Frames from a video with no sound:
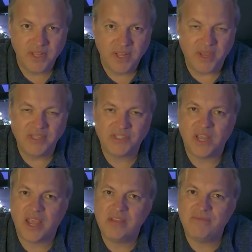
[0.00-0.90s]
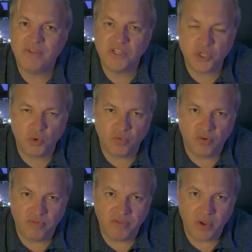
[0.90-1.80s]
It's a visual
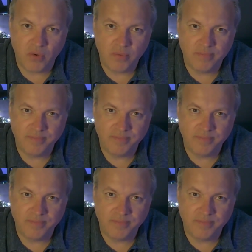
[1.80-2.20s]
reveal.